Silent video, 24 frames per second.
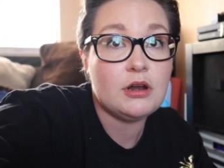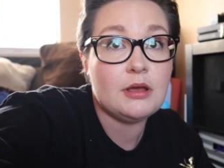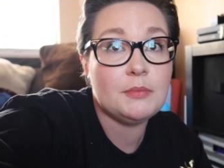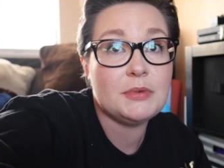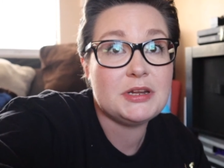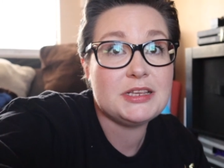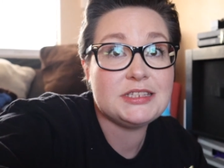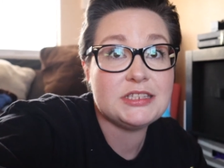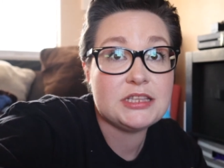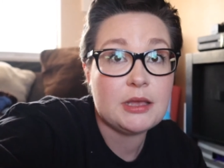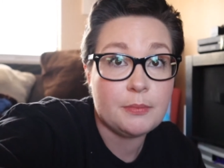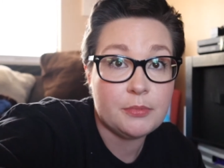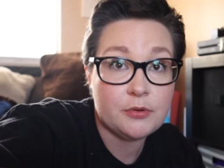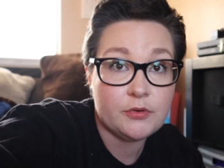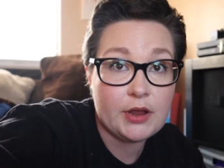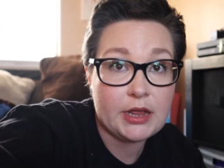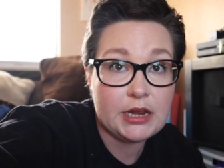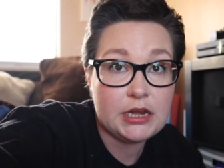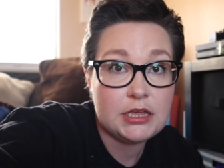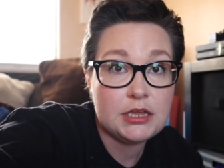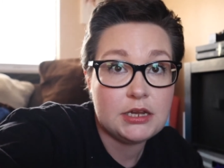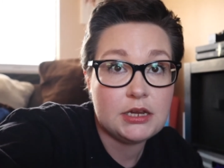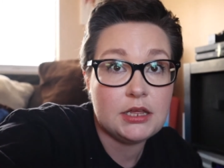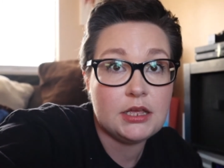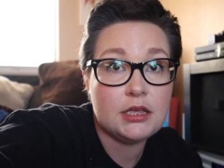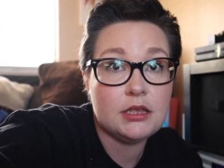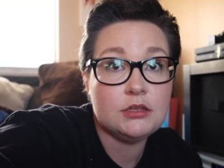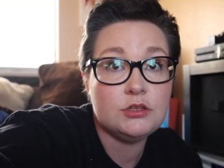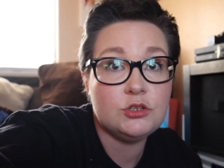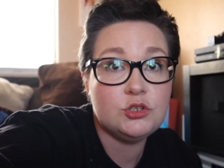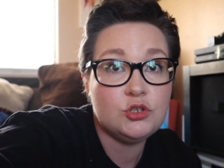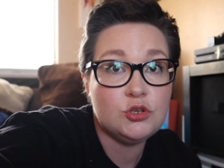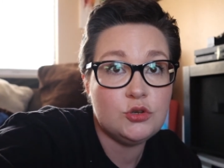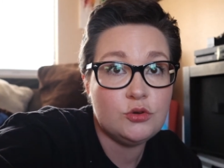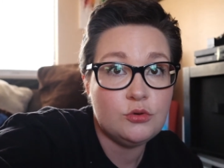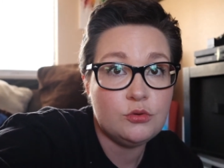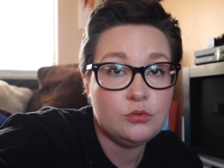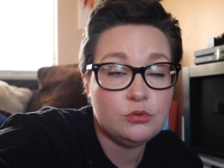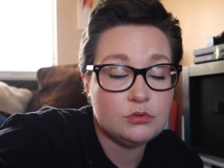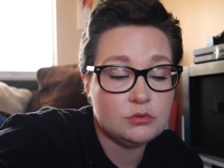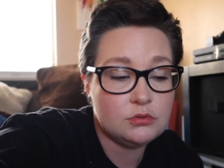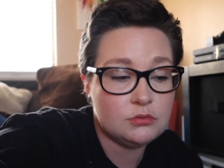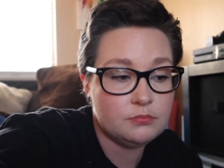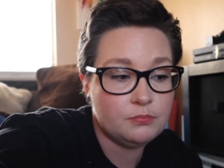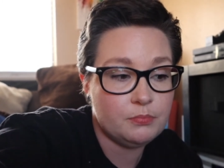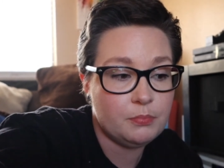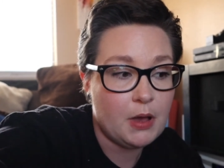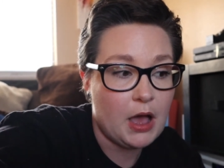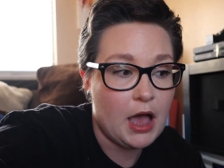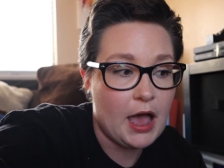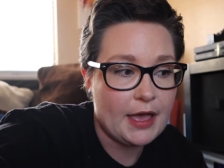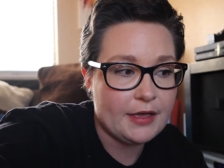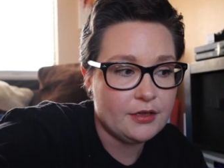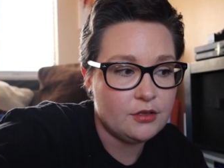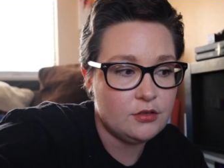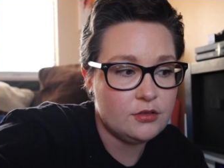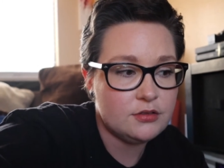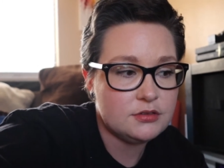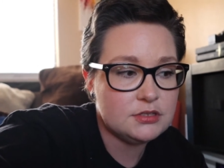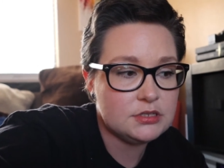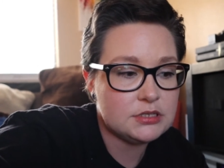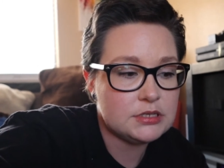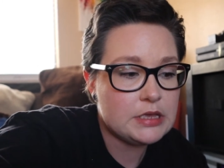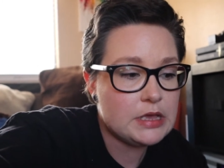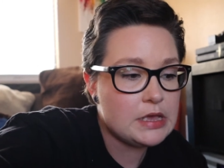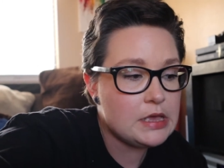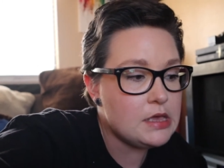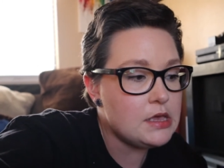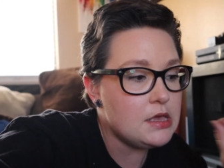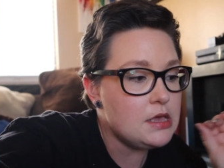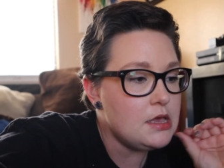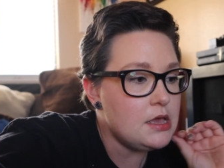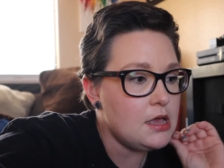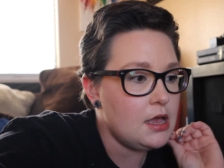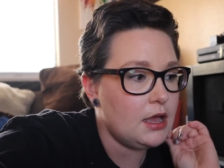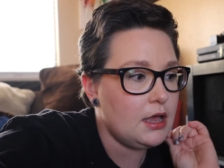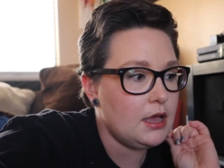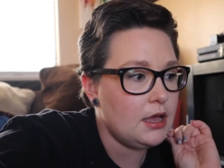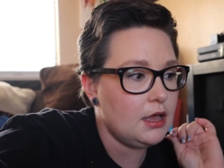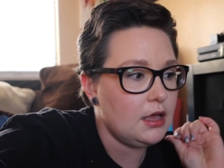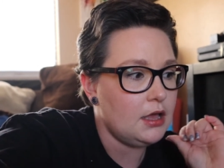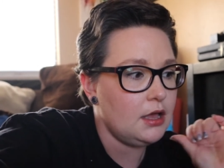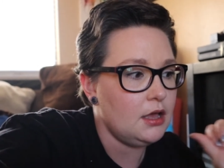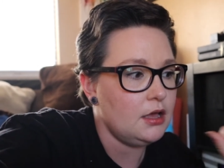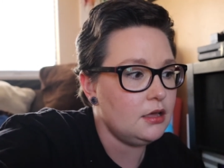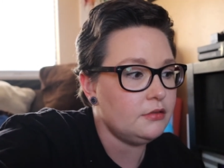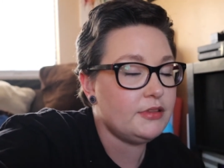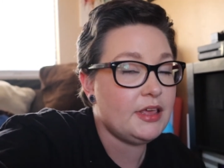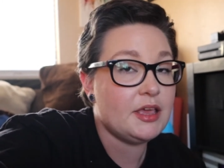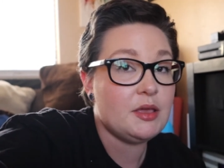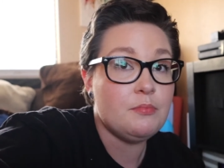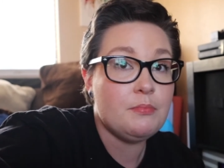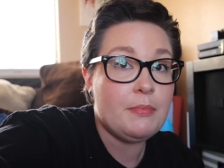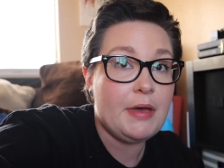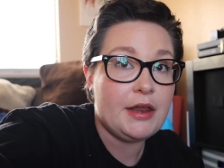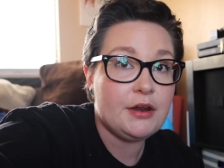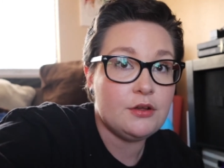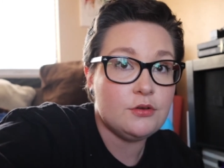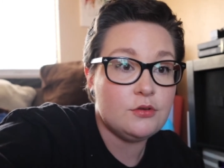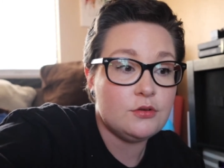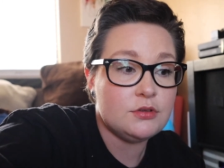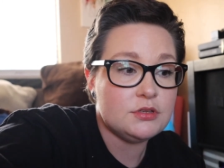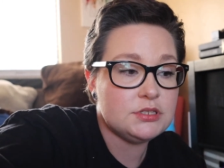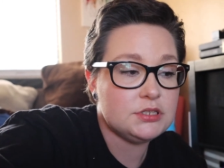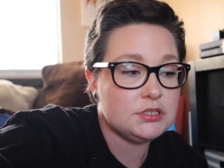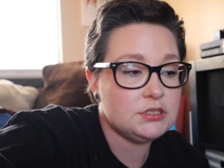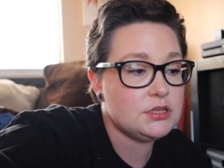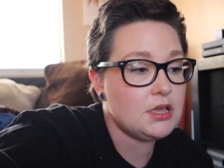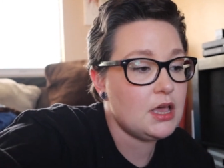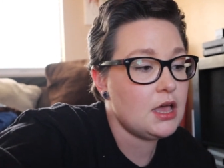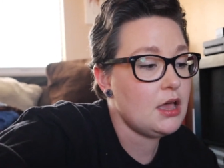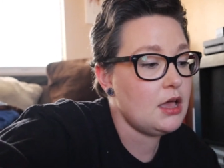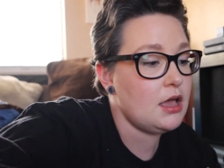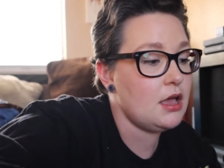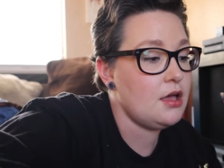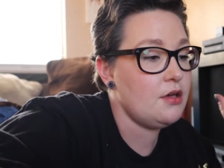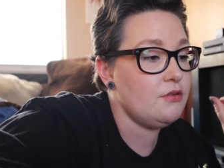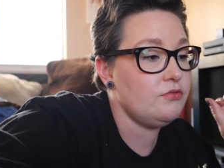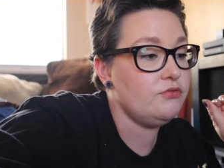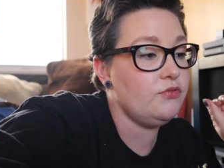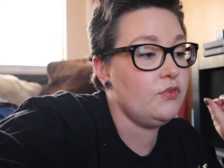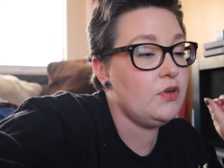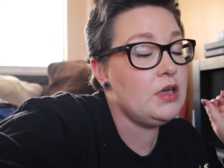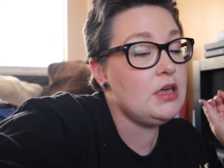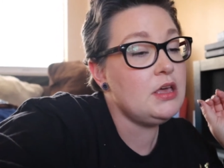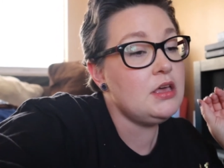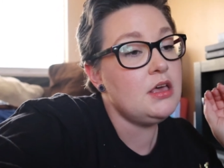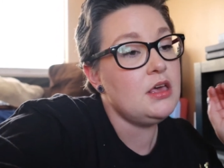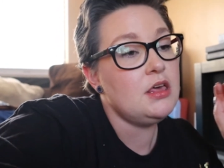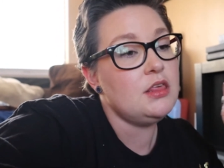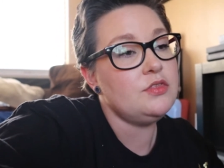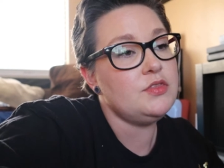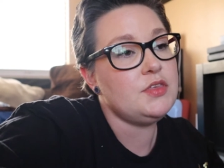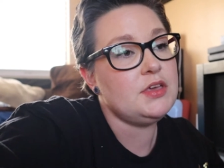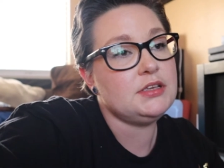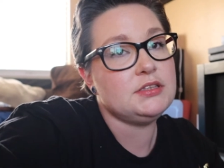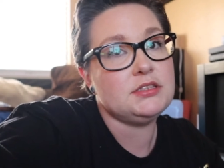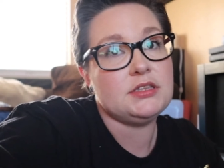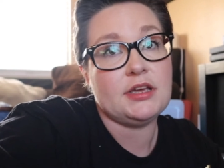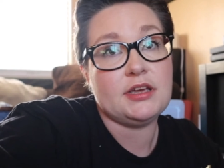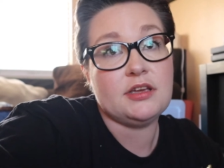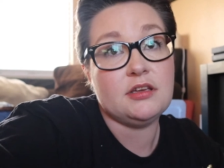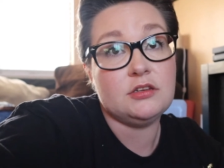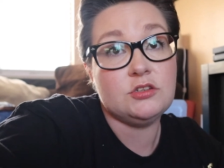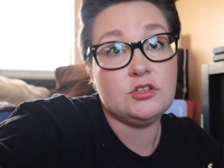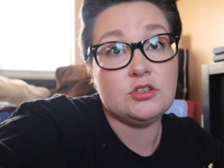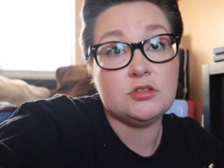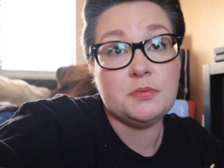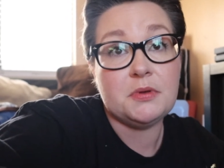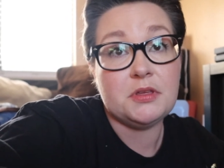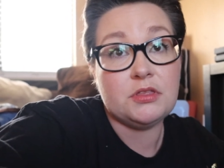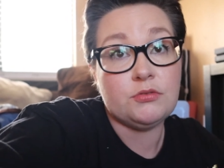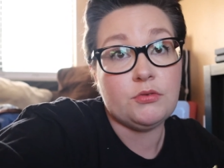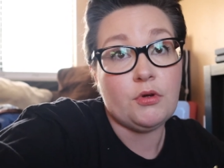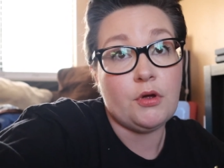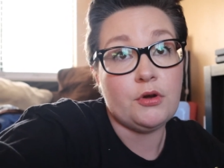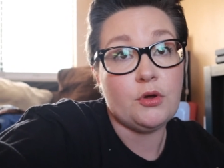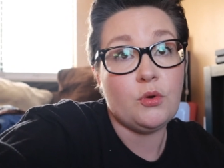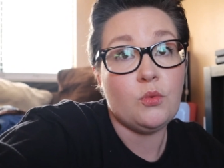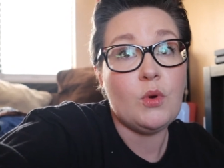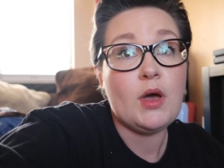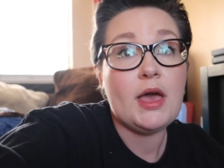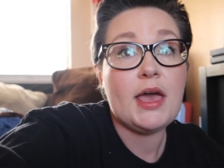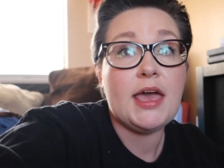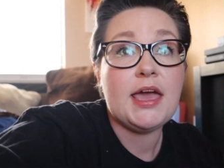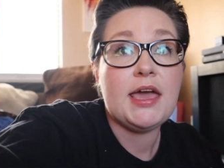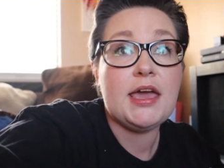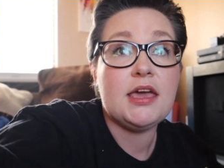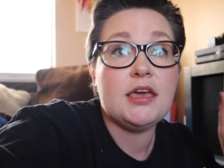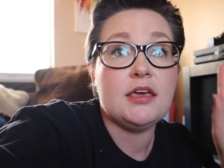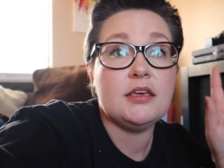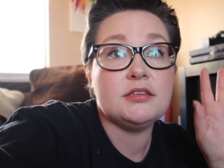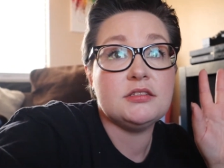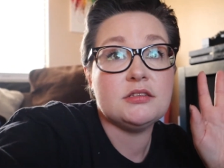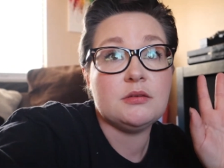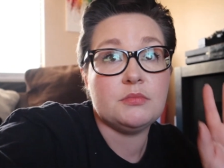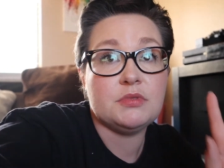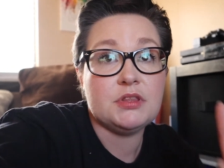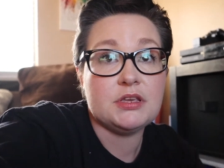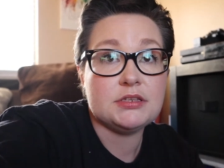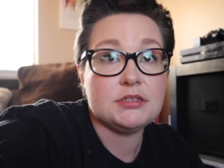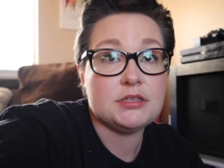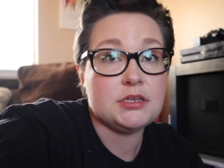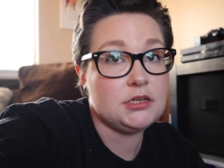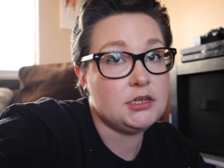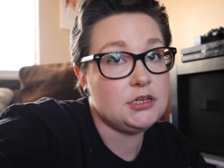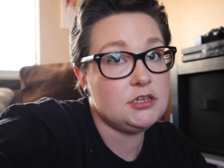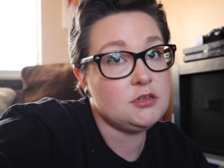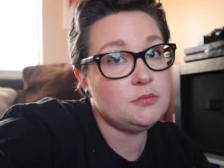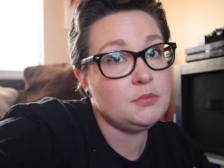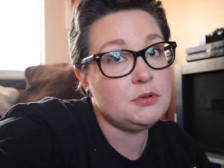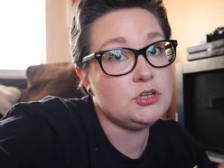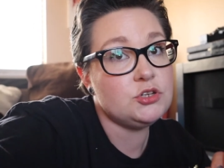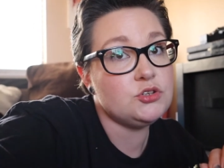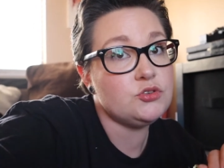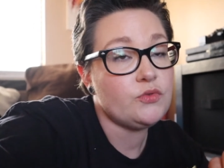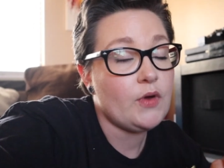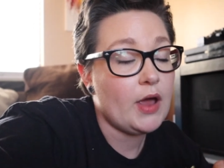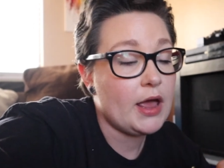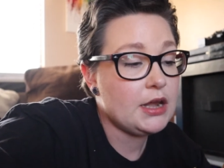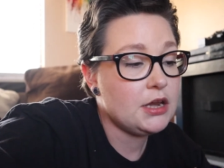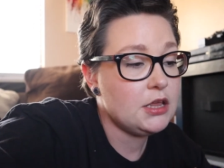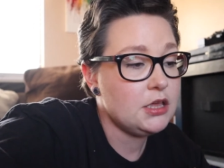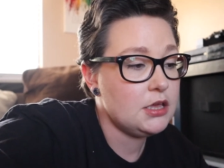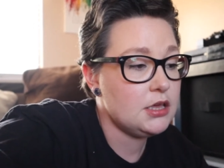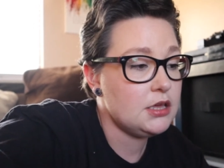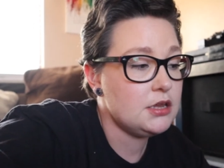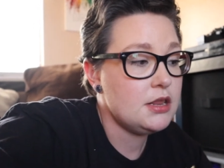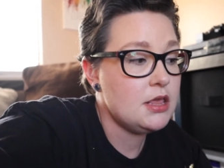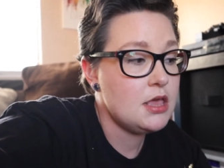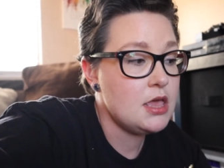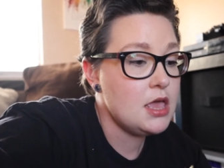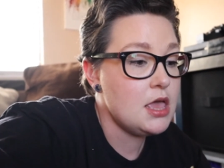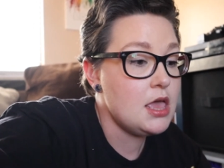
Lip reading: I'm going to separate it into piles, like medical stuff, things that can just be thrown away, some things that need to be shredded,